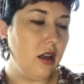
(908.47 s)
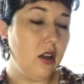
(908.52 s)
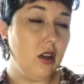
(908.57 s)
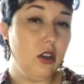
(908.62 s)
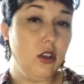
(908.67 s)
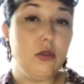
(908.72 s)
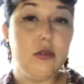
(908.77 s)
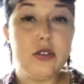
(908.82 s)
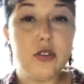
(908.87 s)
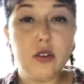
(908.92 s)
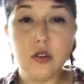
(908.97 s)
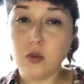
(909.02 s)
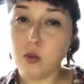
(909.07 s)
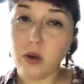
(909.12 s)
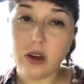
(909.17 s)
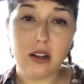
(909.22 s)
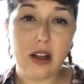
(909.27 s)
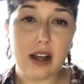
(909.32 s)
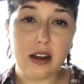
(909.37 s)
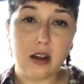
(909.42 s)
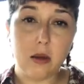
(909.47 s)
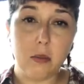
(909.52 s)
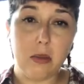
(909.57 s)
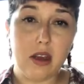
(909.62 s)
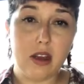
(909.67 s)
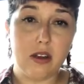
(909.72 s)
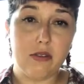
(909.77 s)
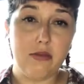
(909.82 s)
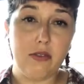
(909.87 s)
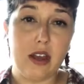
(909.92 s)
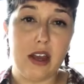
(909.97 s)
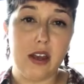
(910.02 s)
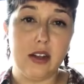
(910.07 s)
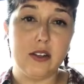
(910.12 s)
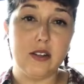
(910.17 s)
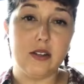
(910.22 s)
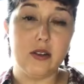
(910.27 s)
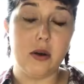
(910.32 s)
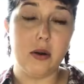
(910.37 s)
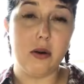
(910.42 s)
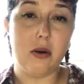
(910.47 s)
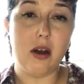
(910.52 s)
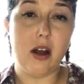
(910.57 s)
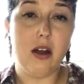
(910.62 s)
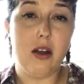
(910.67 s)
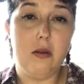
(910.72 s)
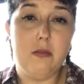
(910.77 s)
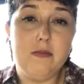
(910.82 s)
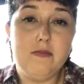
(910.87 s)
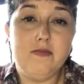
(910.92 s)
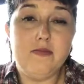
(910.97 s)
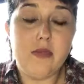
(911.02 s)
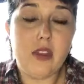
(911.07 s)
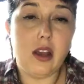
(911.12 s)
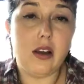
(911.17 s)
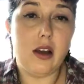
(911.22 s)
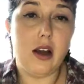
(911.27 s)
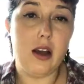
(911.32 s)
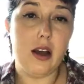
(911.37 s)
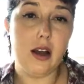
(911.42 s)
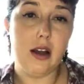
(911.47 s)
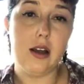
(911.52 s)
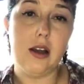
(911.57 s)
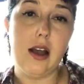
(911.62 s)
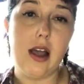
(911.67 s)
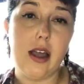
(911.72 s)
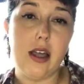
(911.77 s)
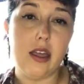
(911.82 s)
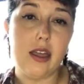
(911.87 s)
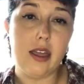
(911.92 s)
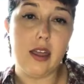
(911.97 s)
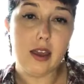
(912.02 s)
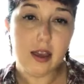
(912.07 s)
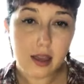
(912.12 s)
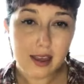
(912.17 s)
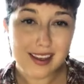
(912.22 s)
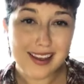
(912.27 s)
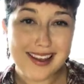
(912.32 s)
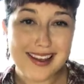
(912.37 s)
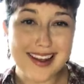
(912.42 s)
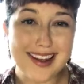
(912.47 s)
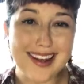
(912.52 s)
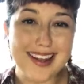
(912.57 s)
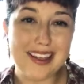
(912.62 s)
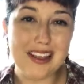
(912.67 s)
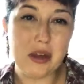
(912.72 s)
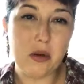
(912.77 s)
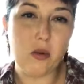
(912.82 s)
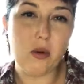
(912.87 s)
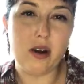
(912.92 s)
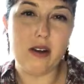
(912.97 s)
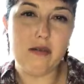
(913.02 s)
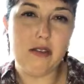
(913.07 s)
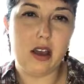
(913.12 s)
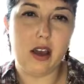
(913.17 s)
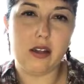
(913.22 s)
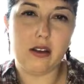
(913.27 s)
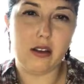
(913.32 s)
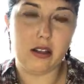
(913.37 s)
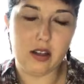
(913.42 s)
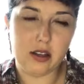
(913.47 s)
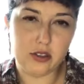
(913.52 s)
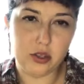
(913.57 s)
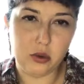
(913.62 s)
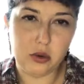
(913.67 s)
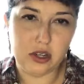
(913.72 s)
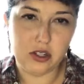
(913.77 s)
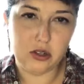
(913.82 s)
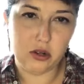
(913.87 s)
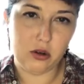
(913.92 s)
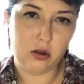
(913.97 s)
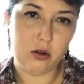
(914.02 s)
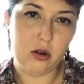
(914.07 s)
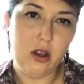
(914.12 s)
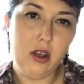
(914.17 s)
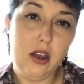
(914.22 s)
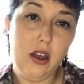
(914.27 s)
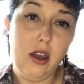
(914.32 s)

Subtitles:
Users will end up being a fan. So I think one of the other things you can do